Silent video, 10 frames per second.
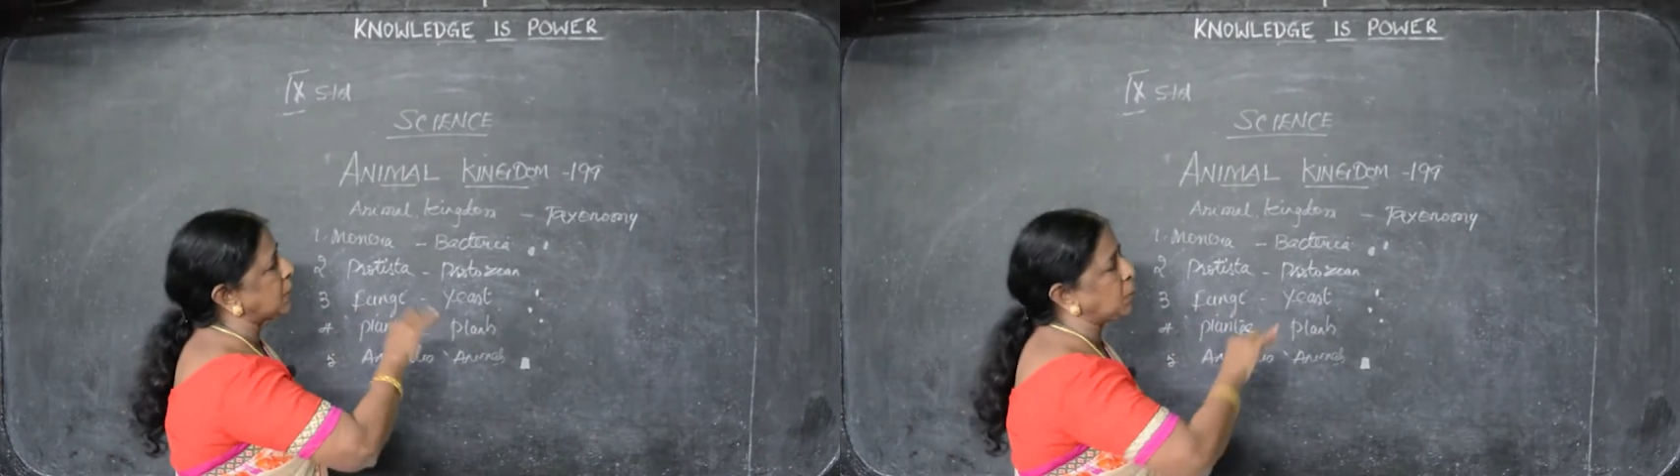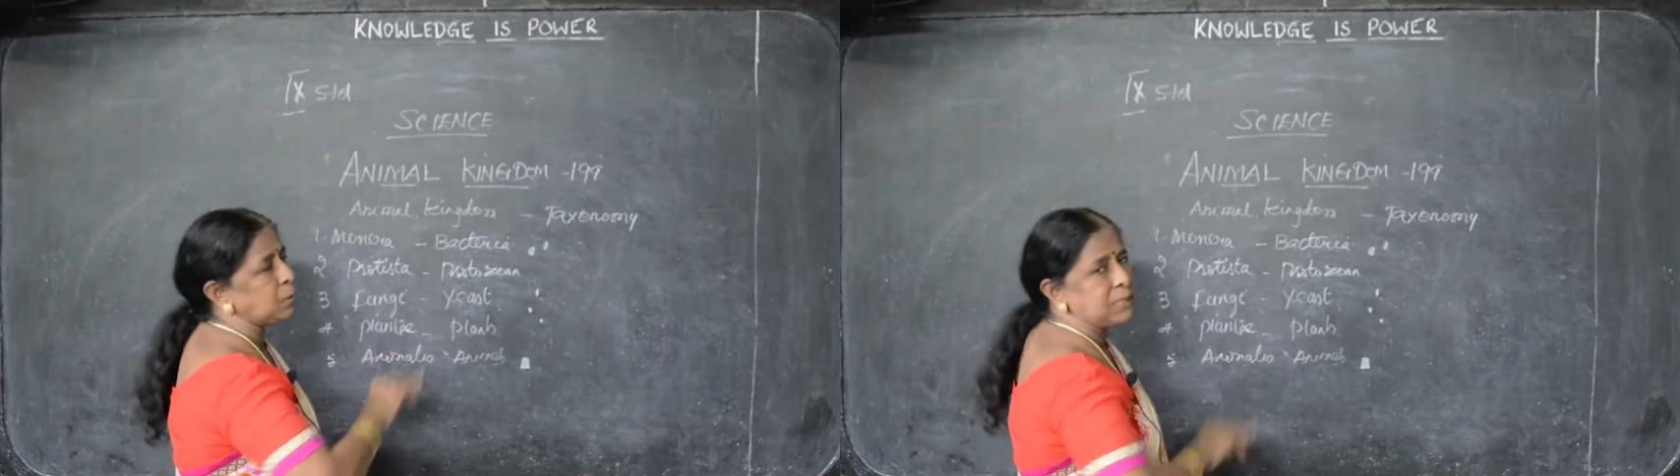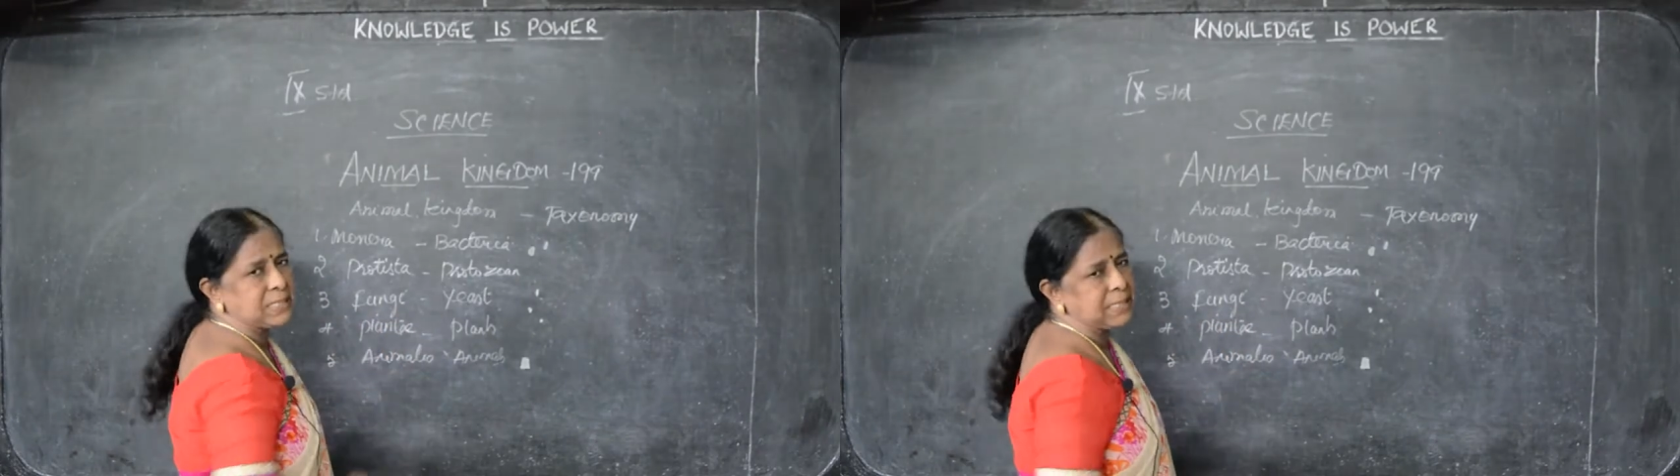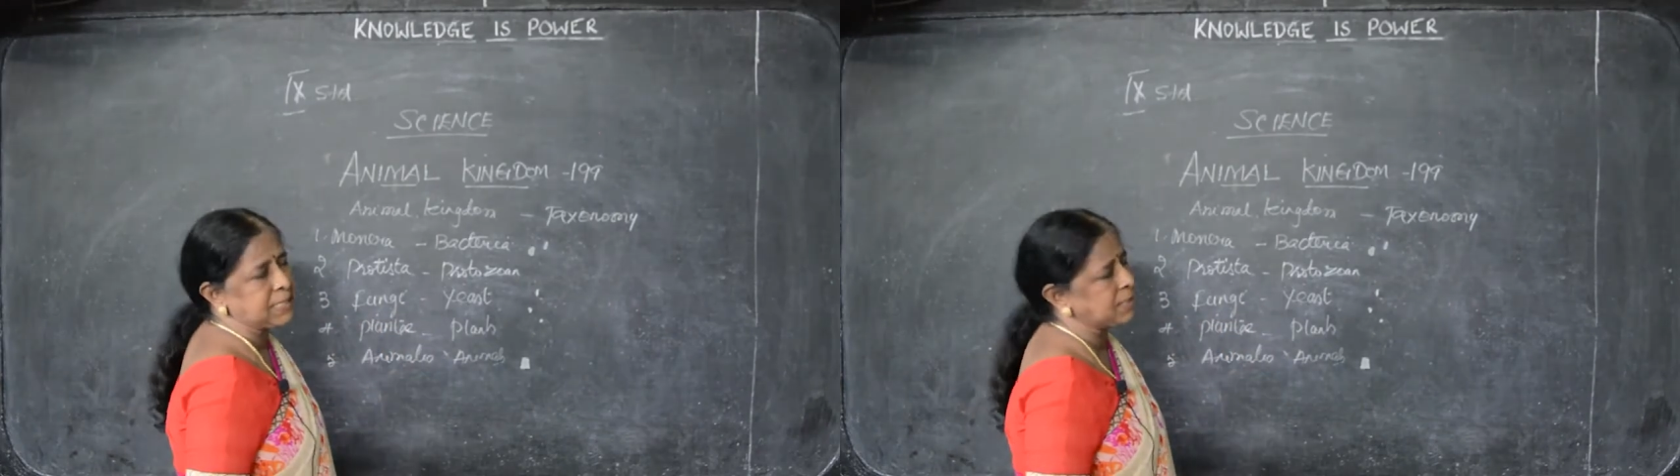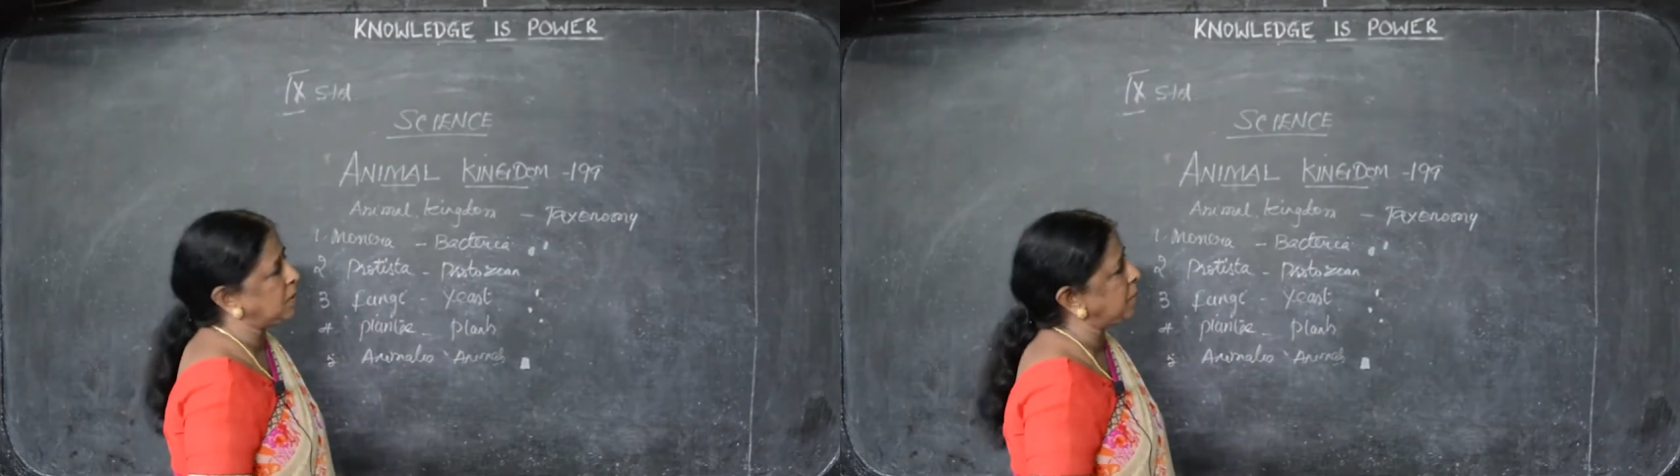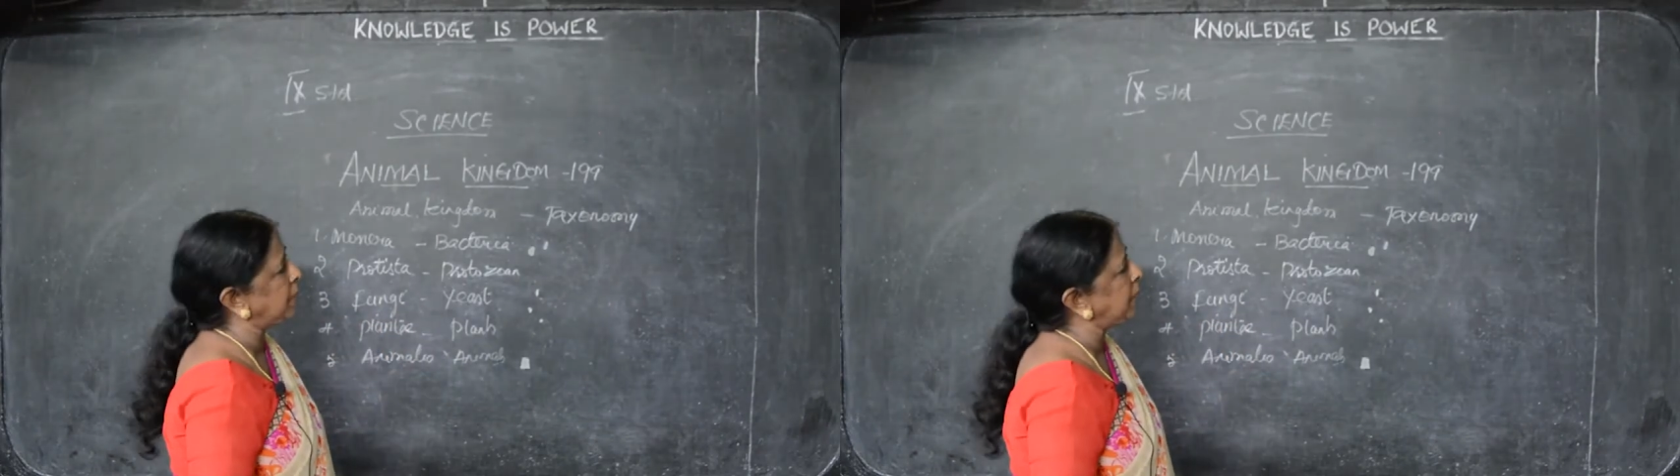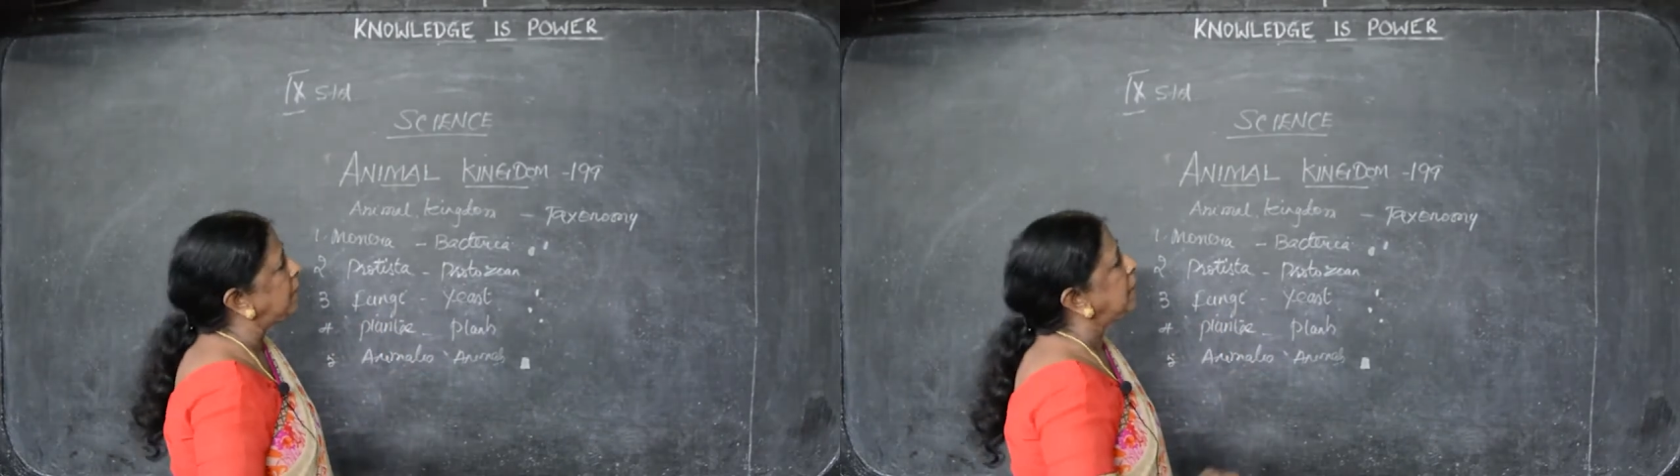are known as taxonomy.